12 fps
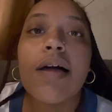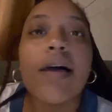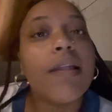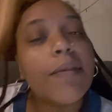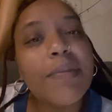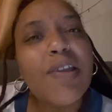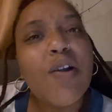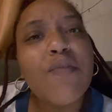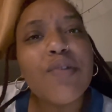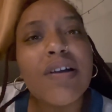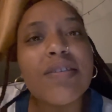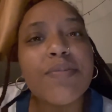Let me know if you
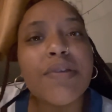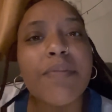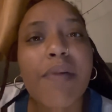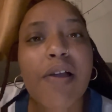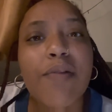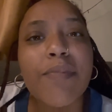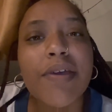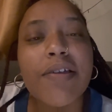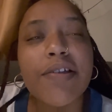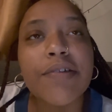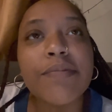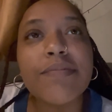guys have been a
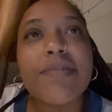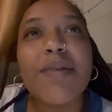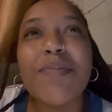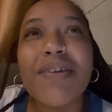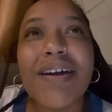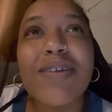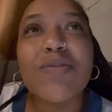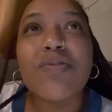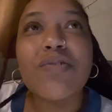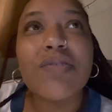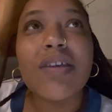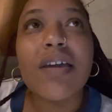barometer. Tell me guys what
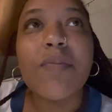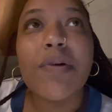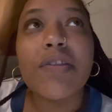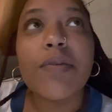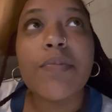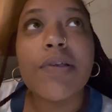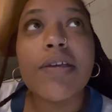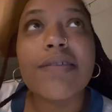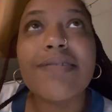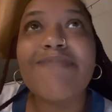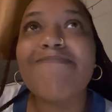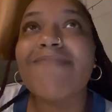you think about their
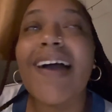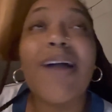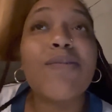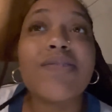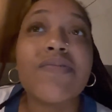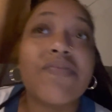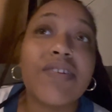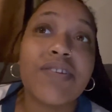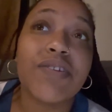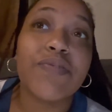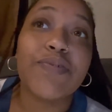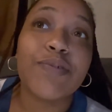place. I wasn't feeling
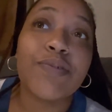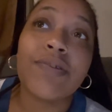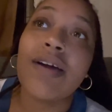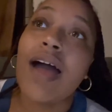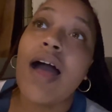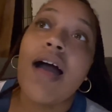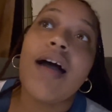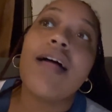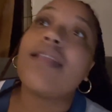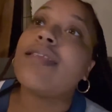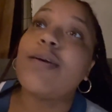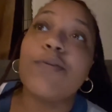their food.
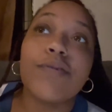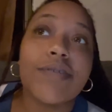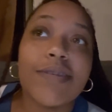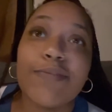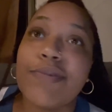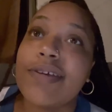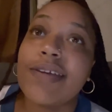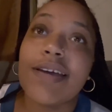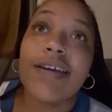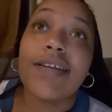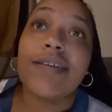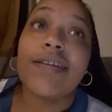They won't see me
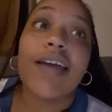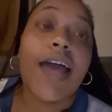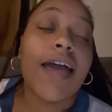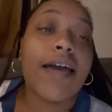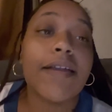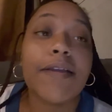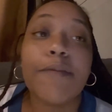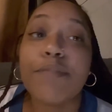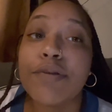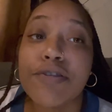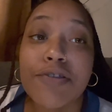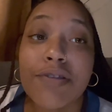again. And I'm
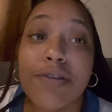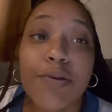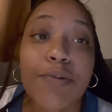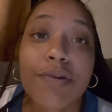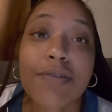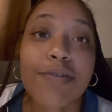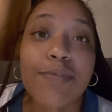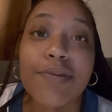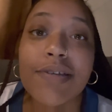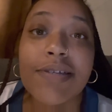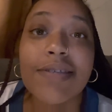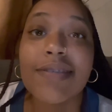pretty sure they don't want to
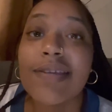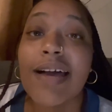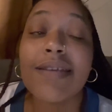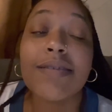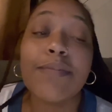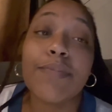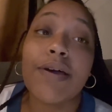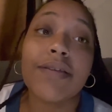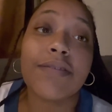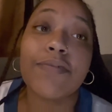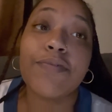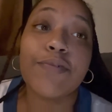because I sent back
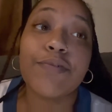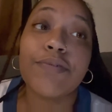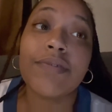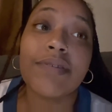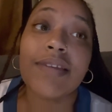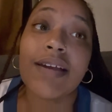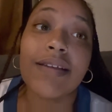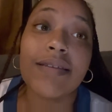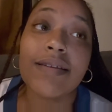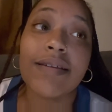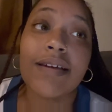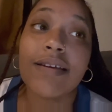the food that I
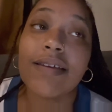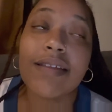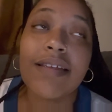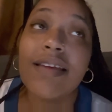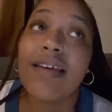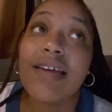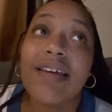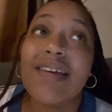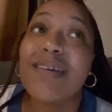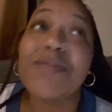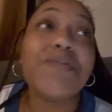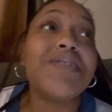didn't like.
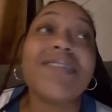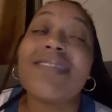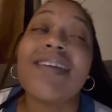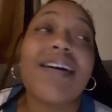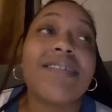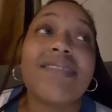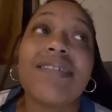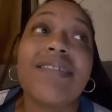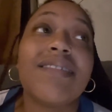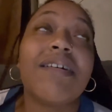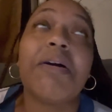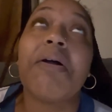It was just nasty.
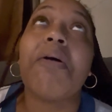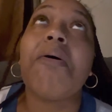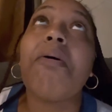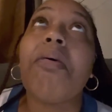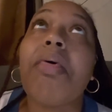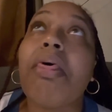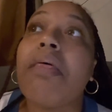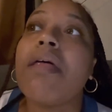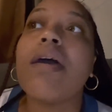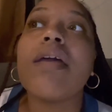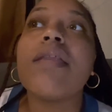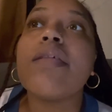Like,
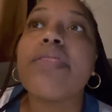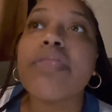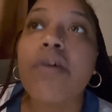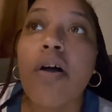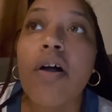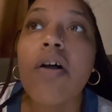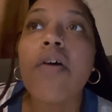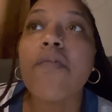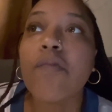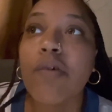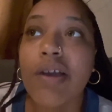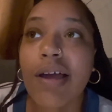like the thought of
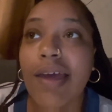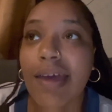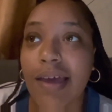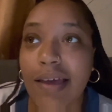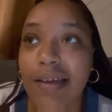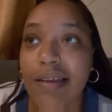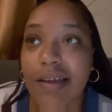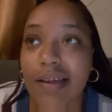what I ate.